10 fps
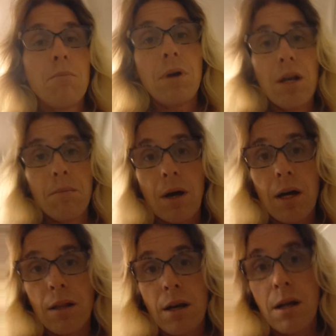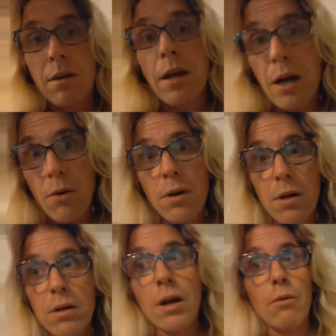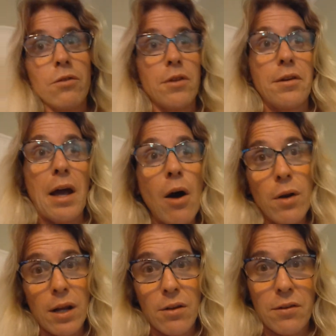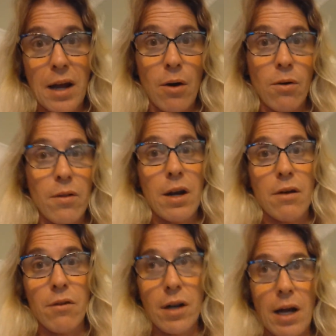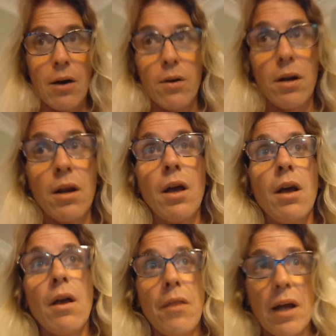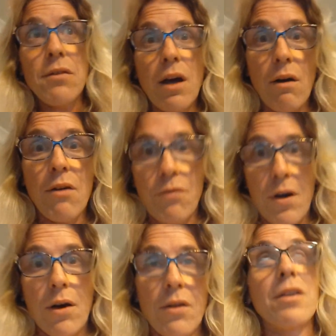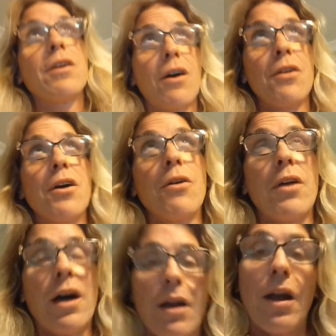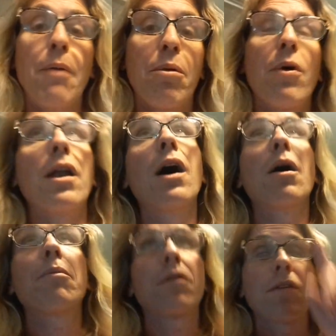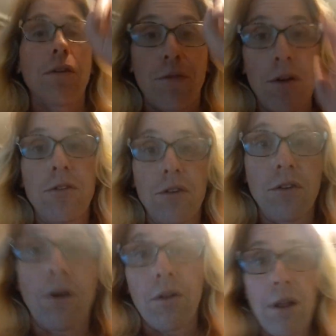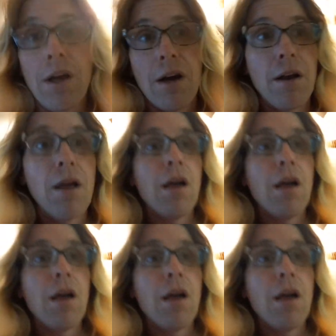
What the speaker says: Meaning back then, doubted. I was the doubtingest doubter that ever doubted. That's how I felt. And y'all know that. And I point up because the future's all mine.